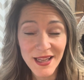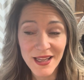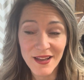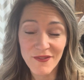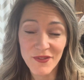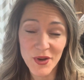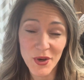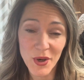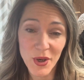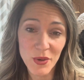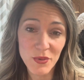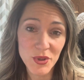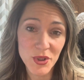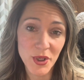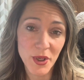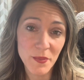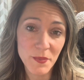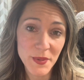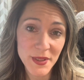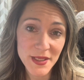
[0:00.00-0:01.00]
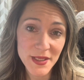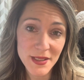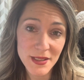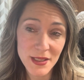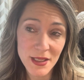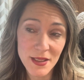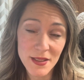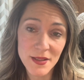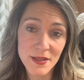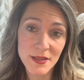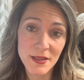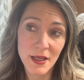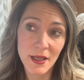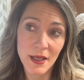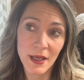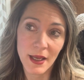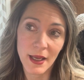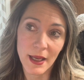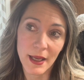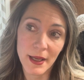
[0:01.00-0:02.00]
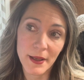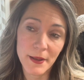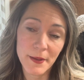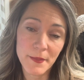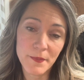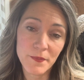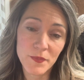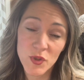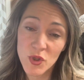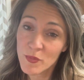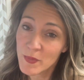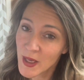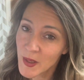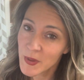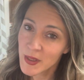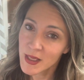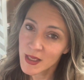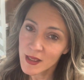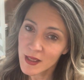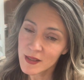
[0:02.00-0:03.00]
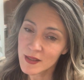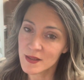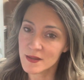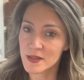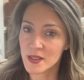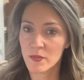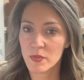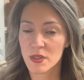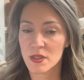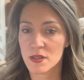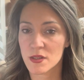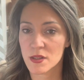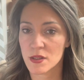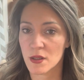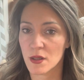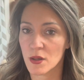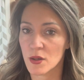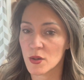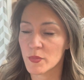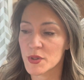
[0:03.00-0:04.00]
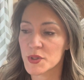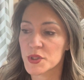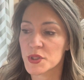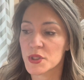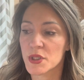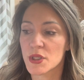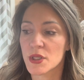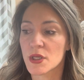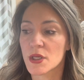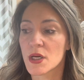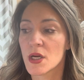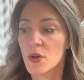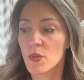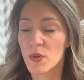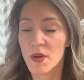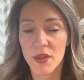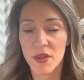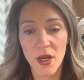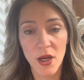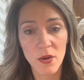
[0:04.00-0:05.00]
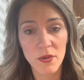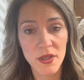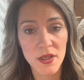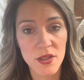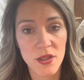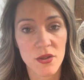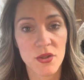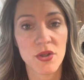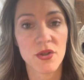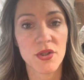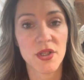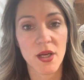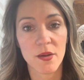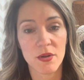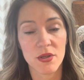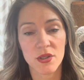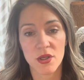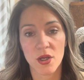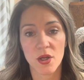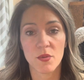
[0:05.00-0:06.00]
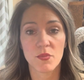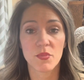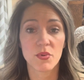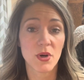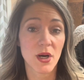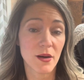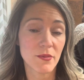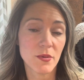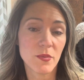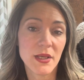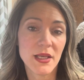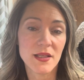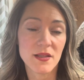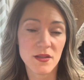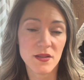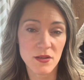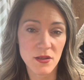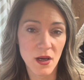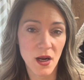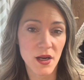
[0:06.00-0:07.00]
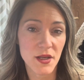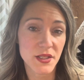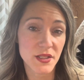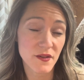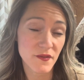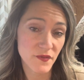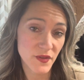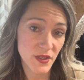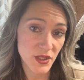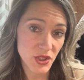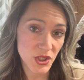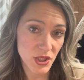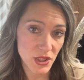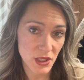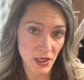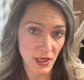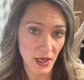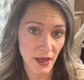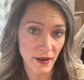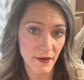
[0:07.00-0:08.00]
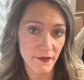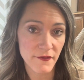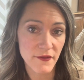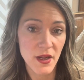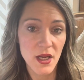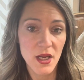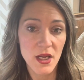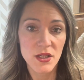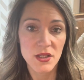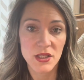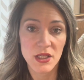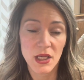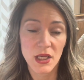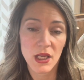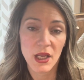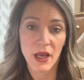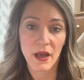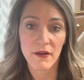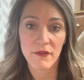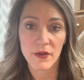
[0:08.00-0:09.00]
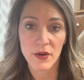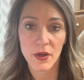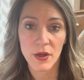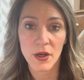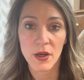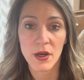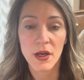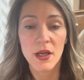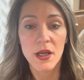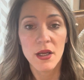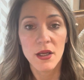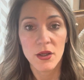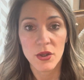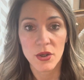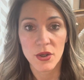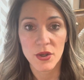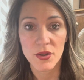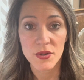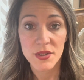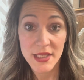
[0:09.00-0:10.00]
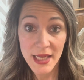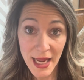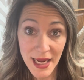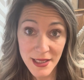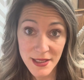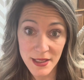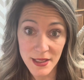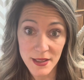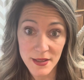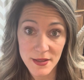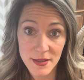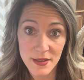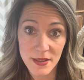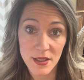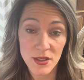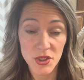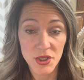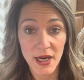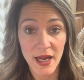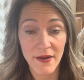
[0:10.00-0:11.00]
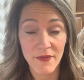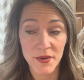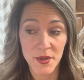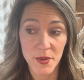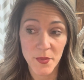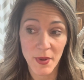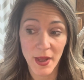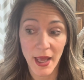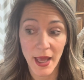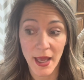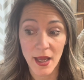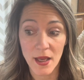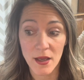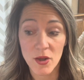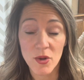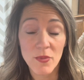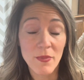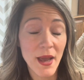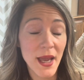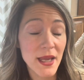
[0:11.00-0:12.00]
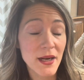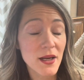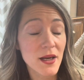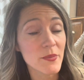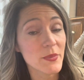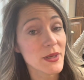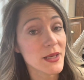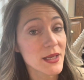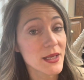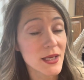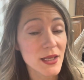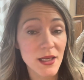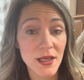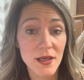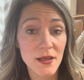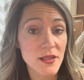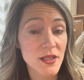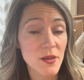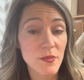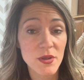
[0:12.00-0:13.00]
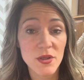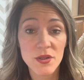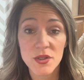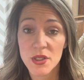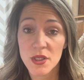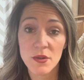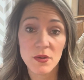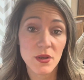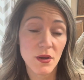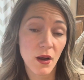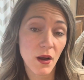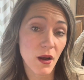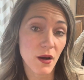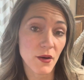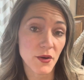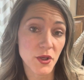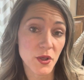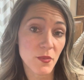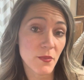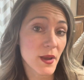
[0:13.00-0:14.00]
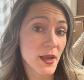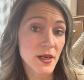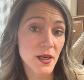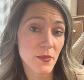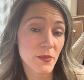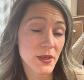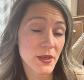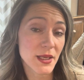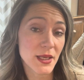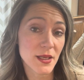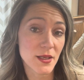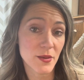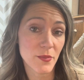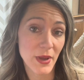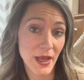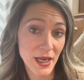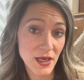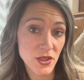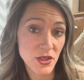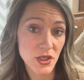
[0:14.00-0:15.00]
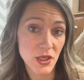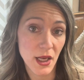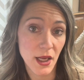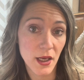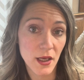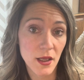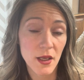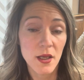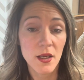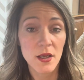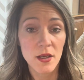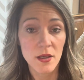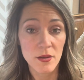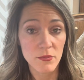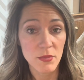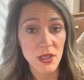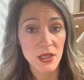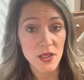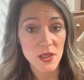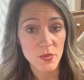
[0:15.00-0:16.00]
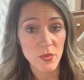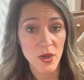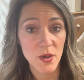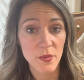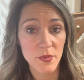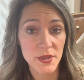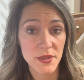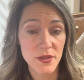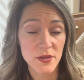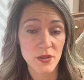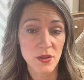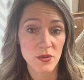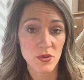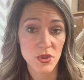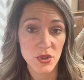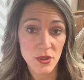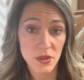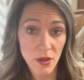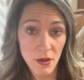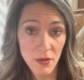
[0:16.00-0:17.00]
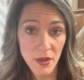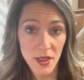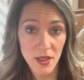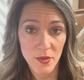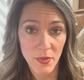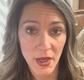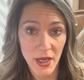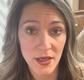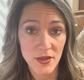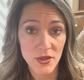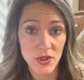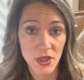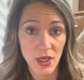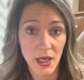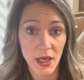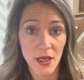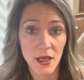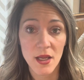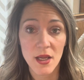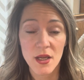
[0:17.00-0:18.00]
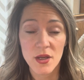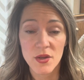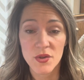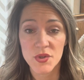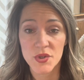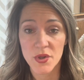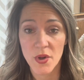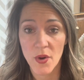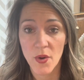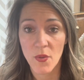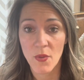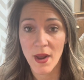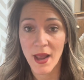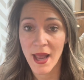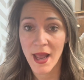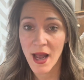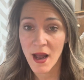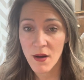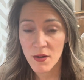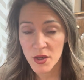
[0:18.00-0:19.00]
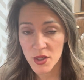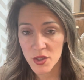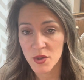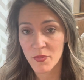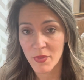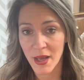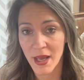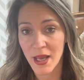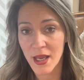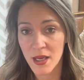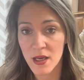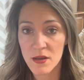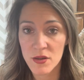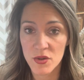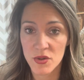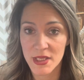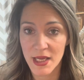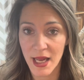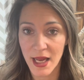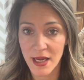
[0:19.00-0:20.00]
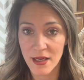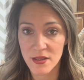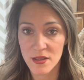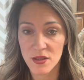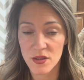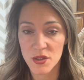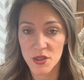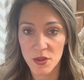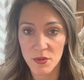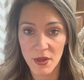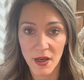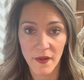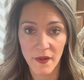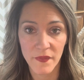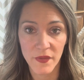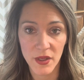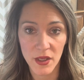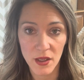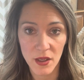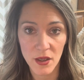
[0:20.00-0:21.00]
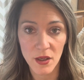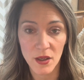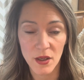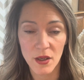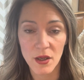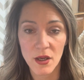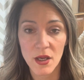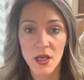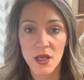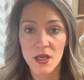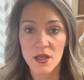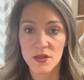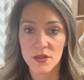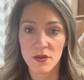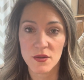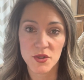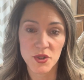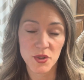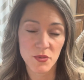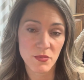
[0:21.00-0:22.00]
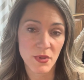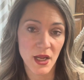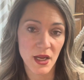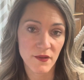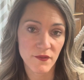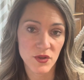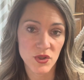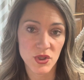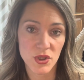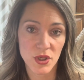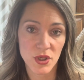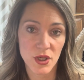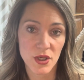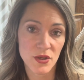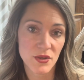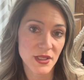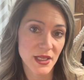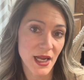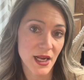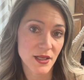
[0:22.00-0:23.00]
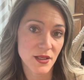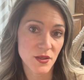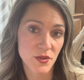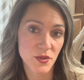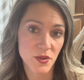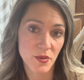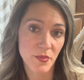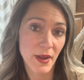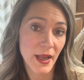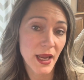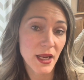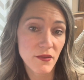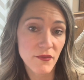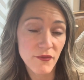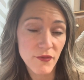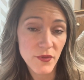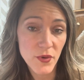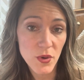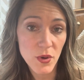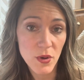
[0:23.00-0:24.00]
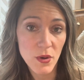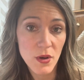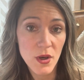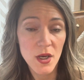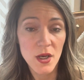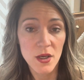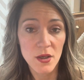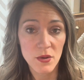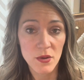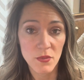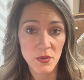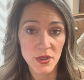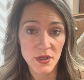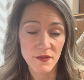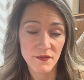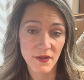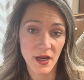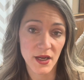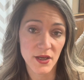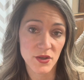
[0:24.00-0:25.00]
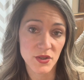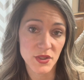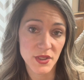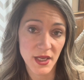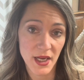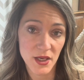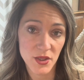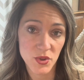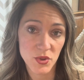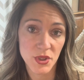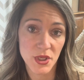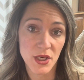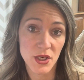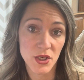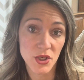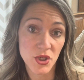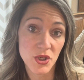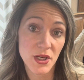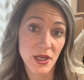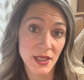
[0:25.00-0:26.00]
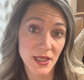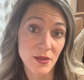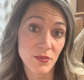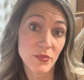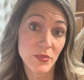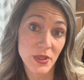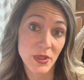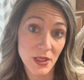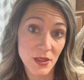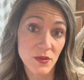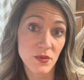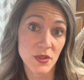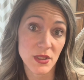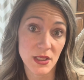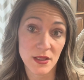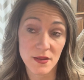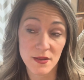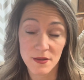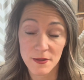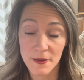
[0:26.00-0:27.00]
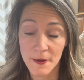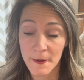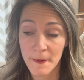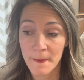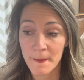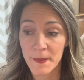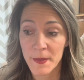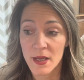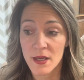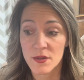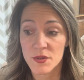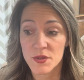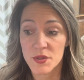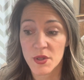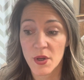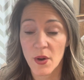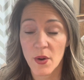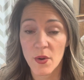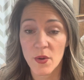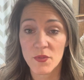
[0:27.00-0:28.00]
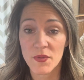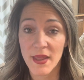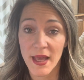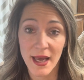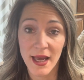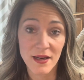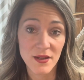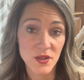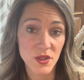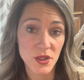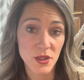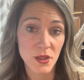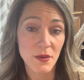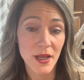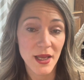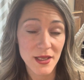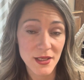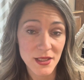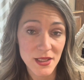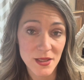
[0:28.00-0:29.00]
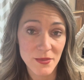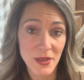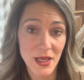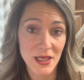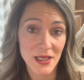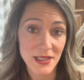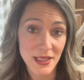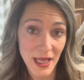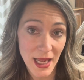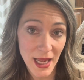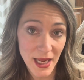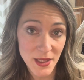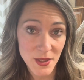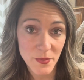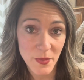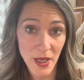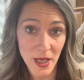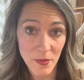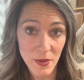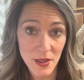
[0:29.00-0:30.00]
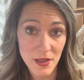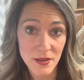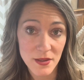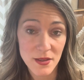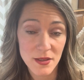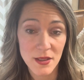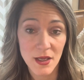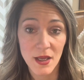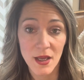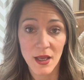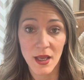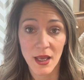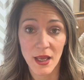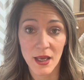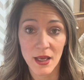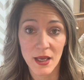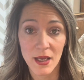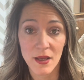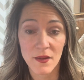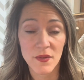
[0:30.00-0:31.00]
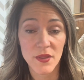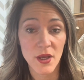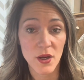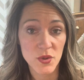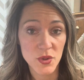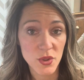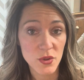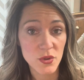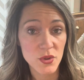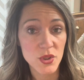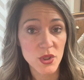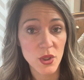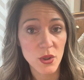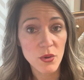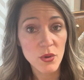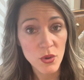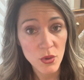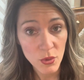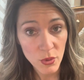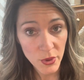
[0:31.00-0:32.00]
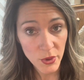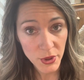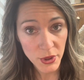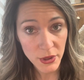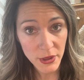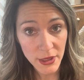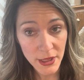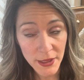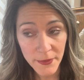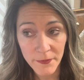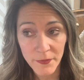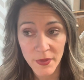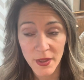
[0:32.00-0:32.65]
if you own your own business, you may be getting a W-2, but your withholdings on your W-2 probably is not sufficient enough to cover your taxes that you're having to pay. You may not be getting a W-2 at all. You may not be getting a paycheck. Many small business owners don't get a paycheck. So how can you pay in your taxes throughout the year so that you make for sure your taxes are paid in full when you file your tax return? You're not getting penalties. So that is through estimated tax payments, and those are due quarterly.